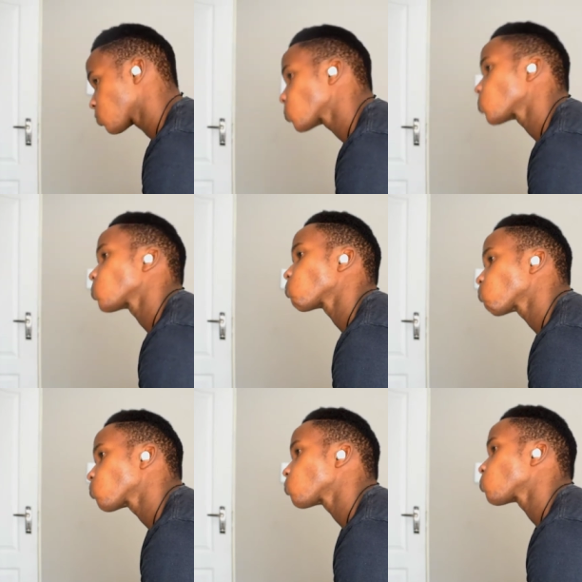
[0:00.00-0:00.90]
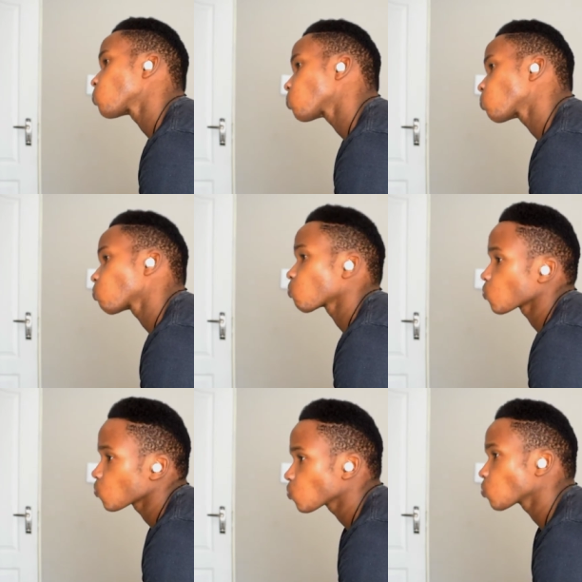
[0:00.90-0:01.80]
via Wi-Fi.
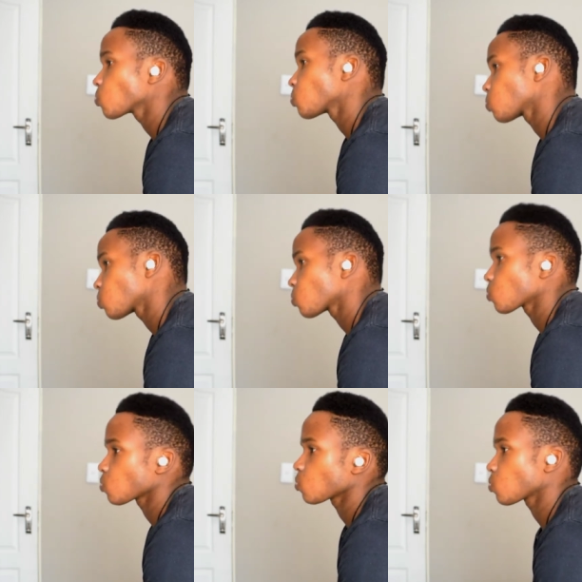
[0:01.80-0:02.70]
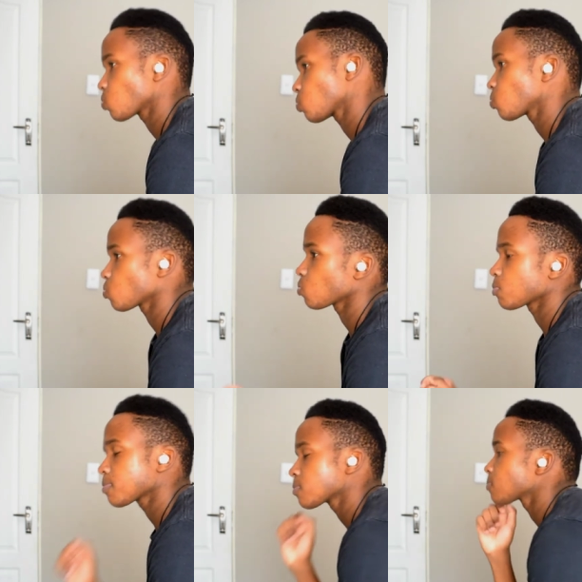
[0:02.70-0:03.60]
Right, so them telling you that it's Bluetooth
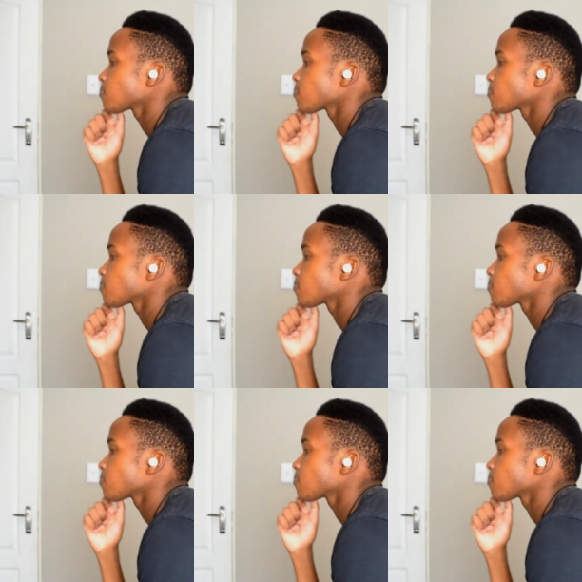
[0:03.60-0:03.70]
mode is